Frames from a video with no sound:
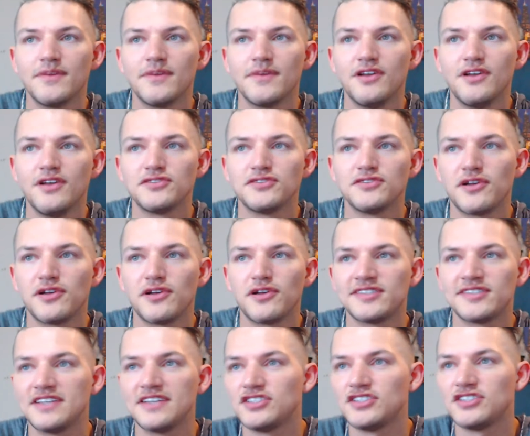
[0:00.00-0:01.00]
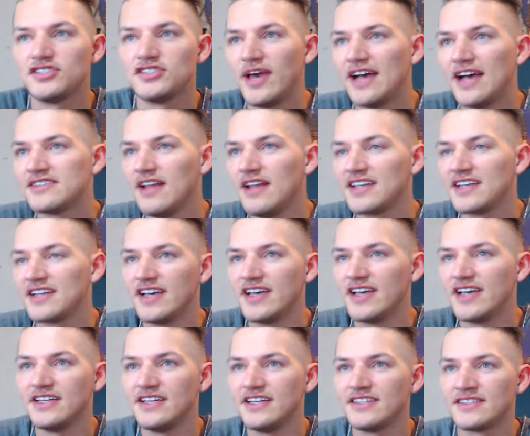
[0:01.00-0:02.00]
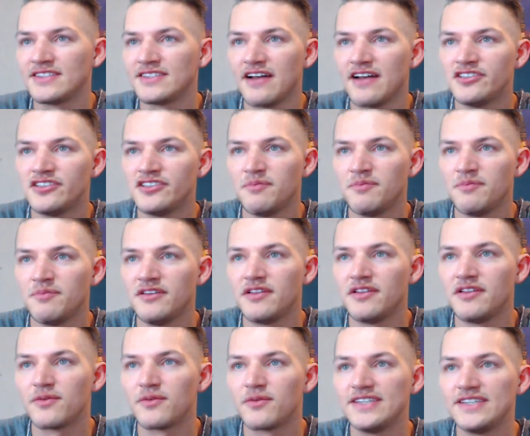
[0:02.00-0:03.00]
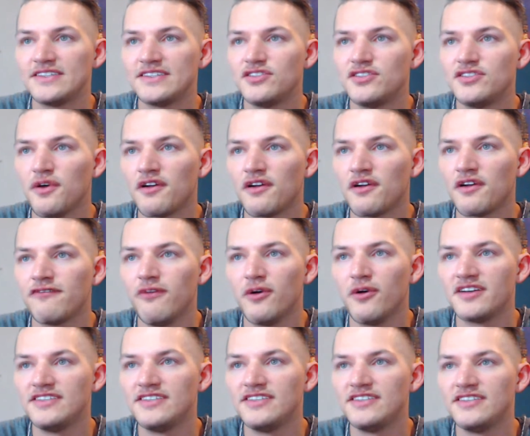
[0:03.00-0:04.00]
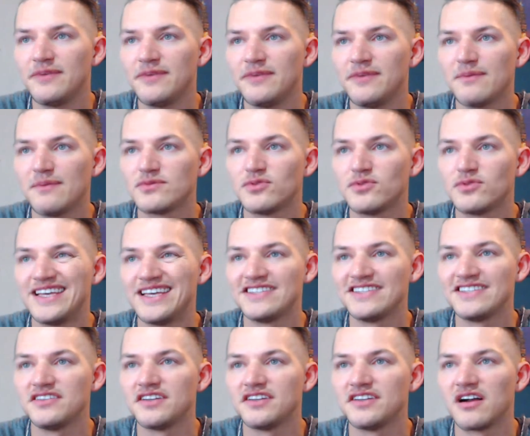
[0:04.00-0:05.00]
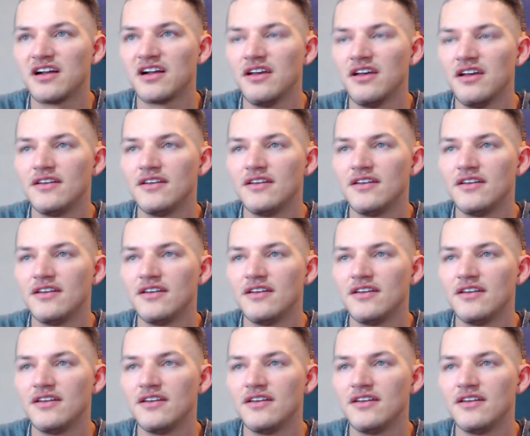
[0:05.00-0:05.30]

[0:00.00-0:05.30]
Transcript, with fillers: Nose Dodo says, Joey, ask Lex if he has any desire to jump into the recent 200-400 deep games with Isildur.